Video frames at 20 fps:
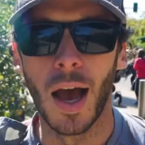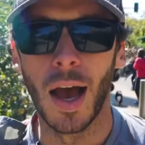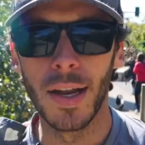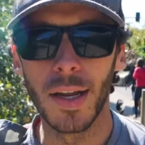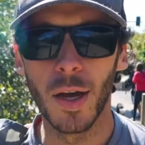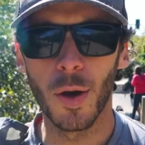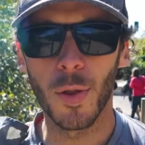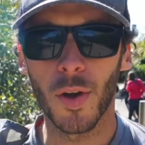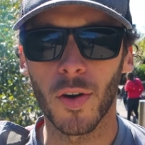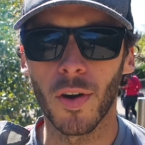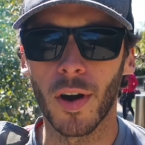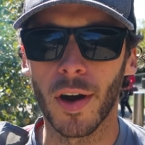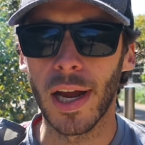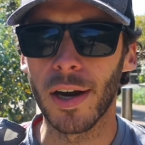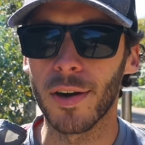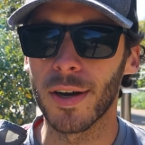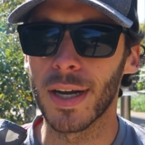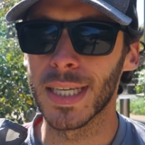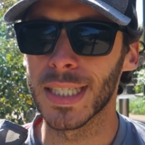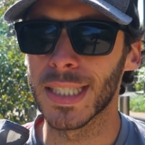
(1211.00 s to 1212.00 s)
I know there are
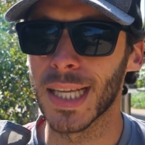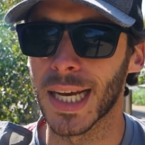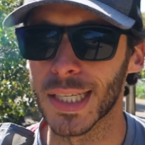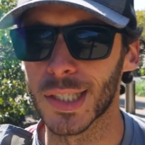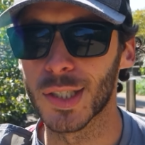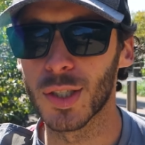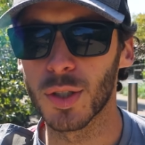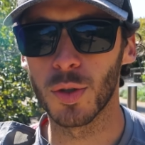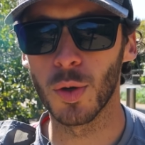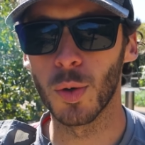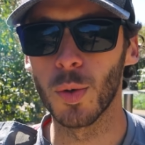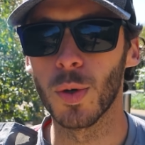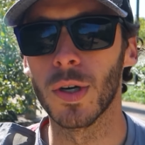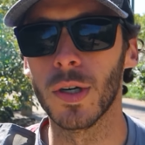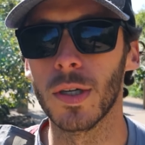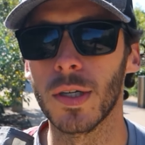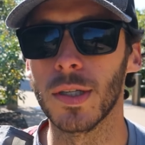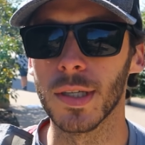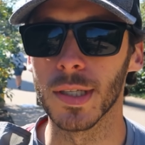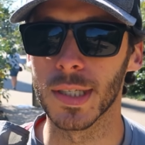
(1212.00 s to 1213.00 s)
areas like
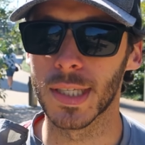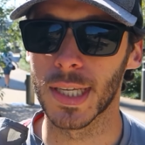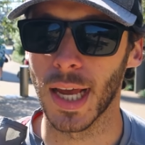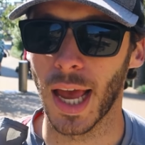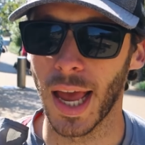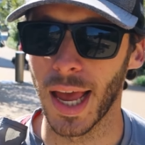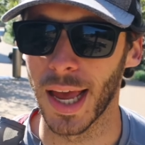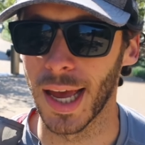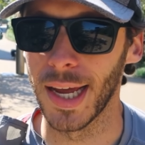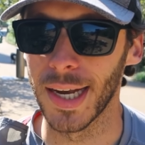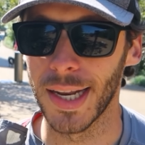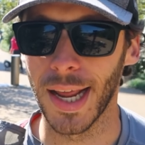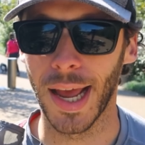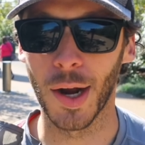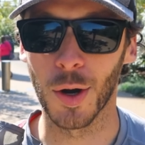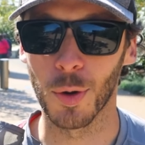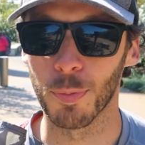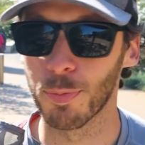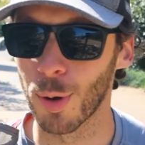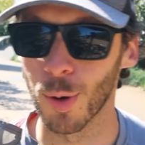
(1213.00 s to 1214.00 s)
schools and
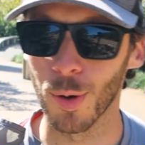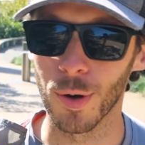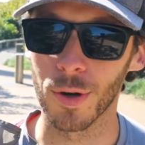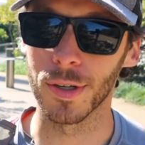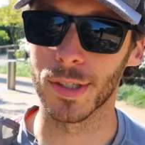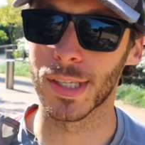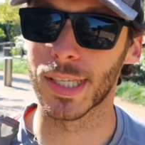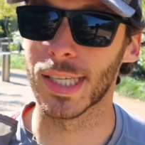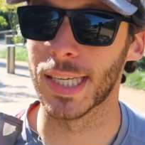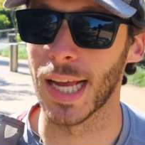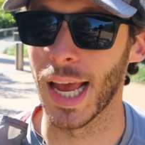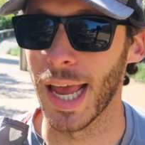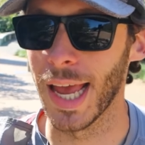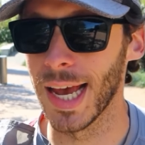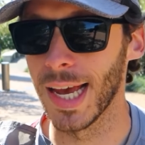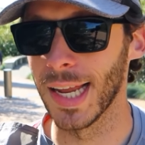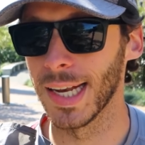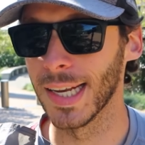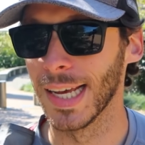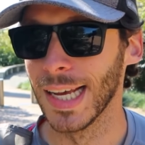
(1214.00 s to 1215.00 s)
airports
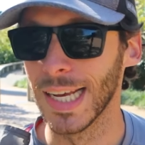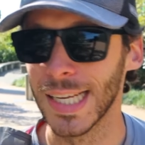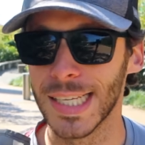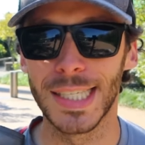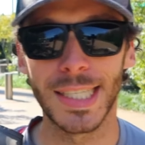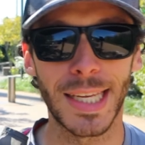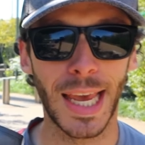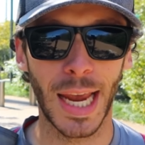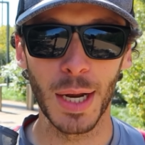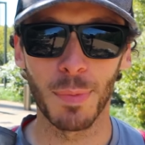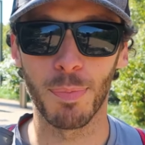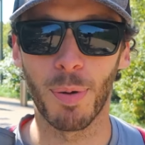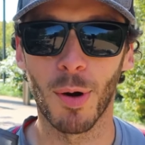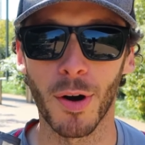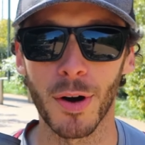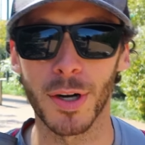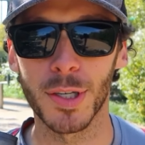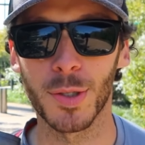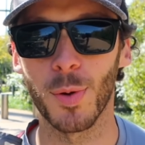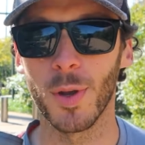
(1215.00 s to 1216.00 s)
and skate
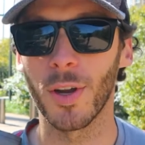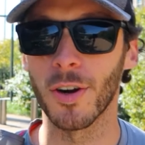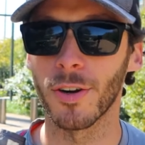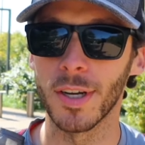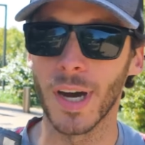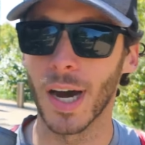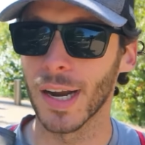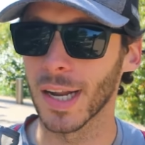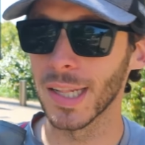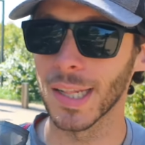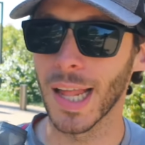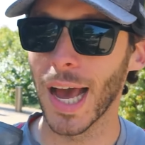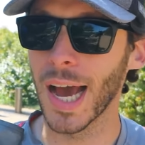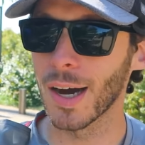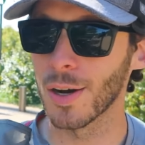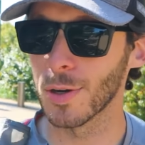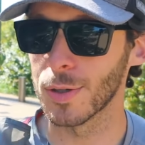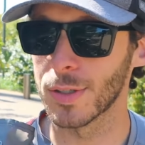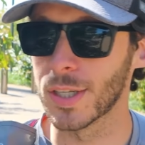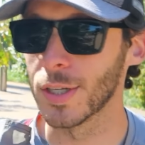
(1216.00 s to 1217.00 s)
parks where you're not
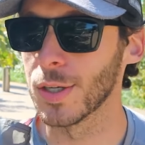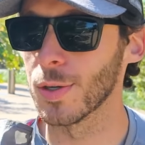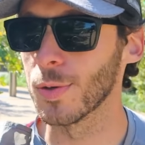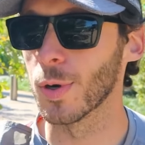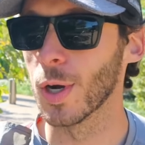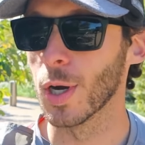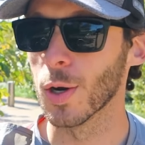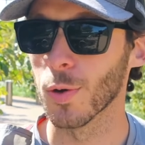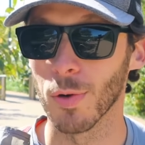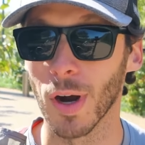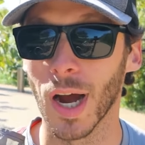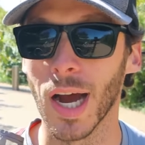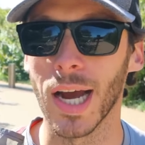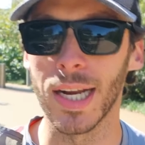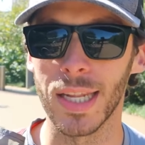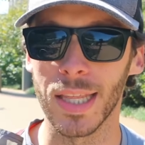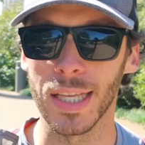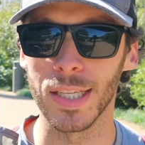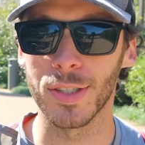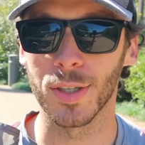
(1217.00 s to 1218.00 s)
allowed to
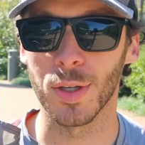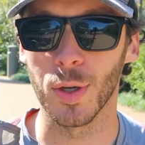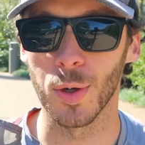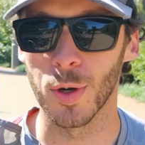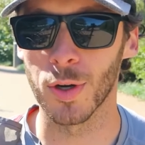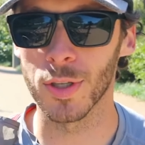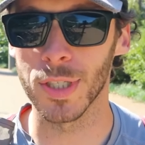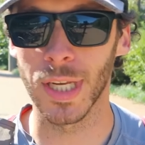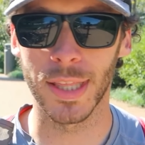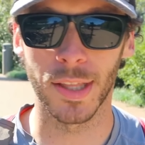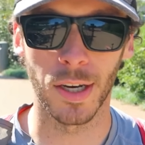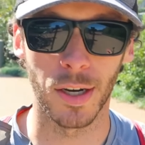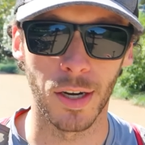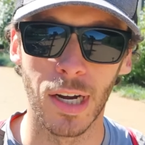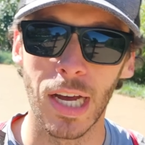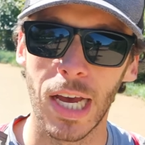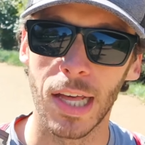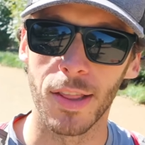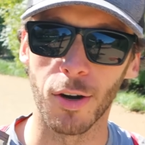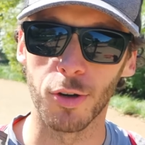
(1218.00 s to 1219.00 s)
ride these scooters, like they're,
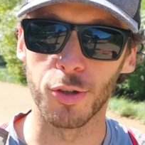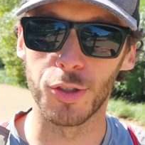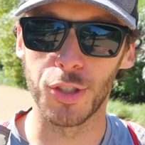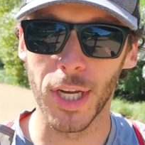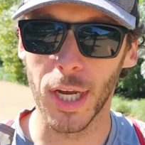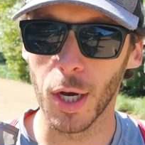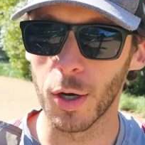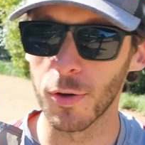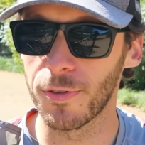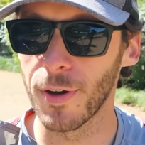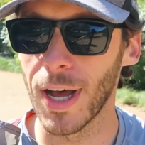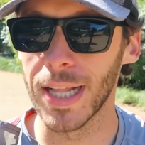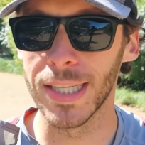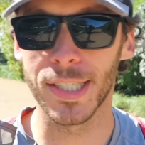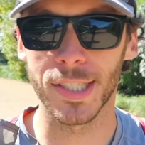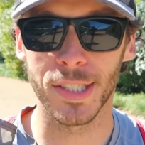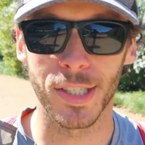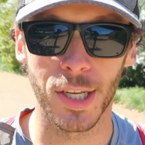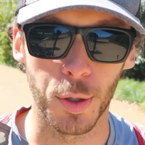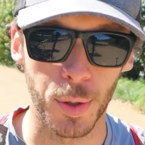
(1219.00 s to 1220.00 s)
they're
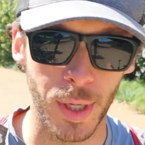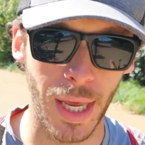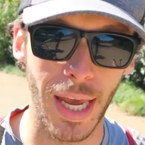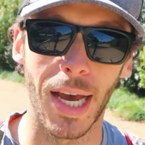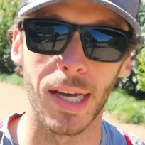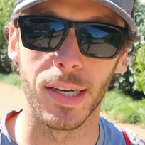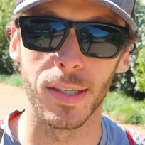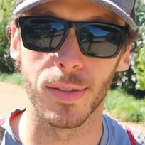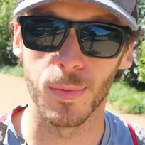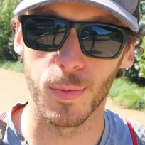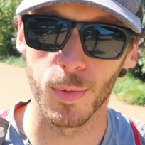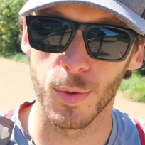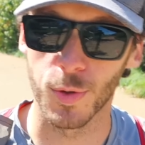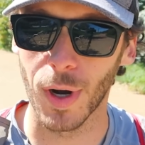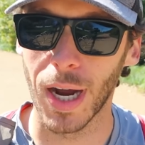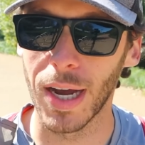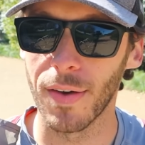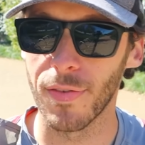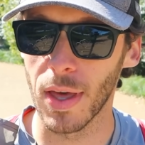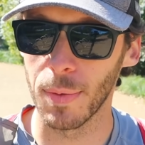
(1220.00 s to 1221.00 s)
geo-fenced, so you can't
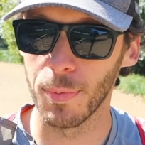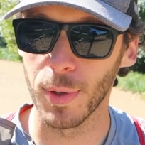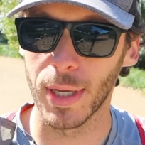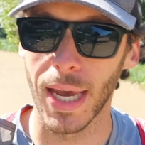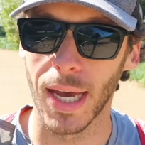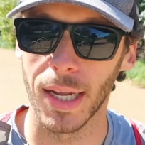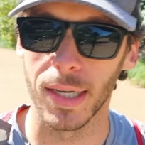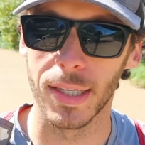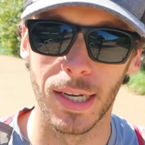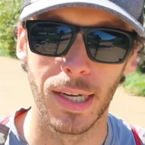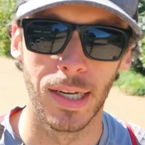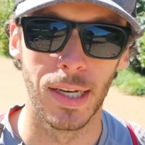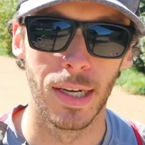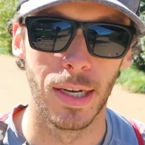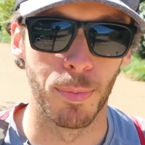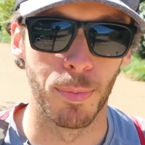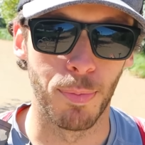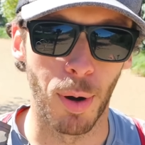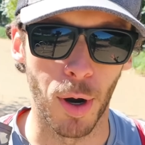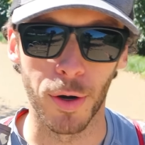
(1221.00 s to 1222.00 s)
drive them, you can't
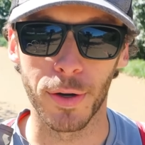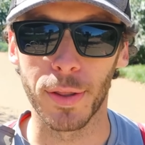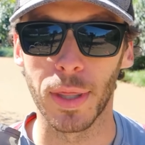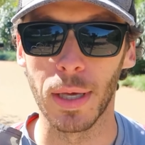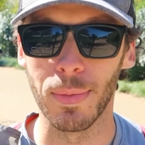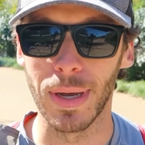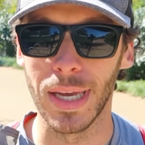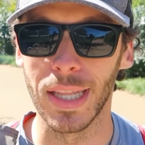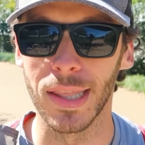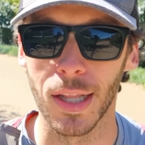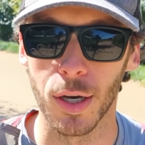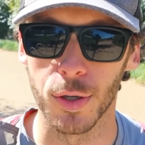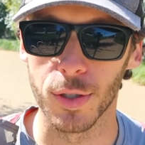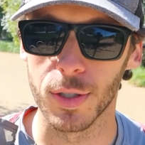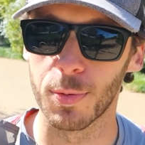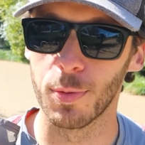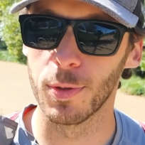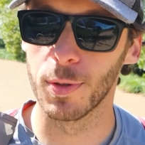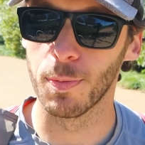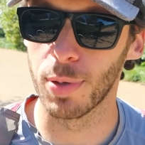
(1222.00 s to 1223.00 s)
park them in
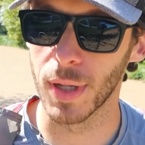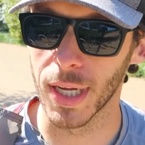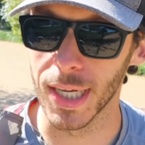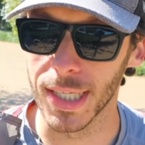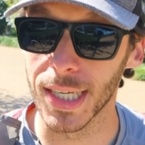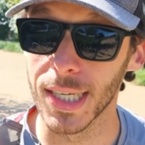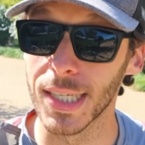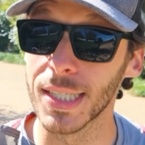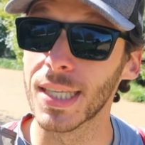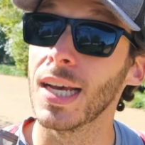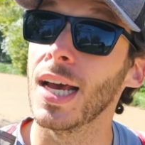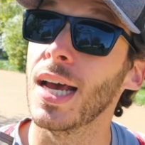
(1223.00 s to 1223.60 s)
those places.